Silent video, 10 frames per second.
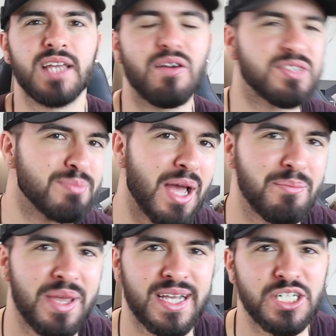The others
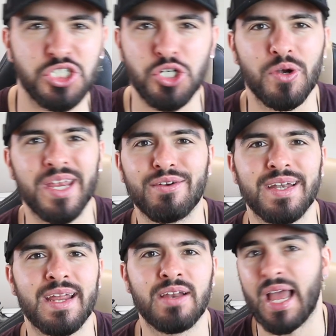might make a joke here
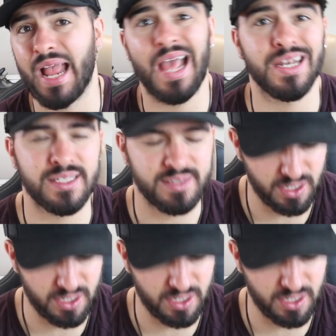and there, like Ant and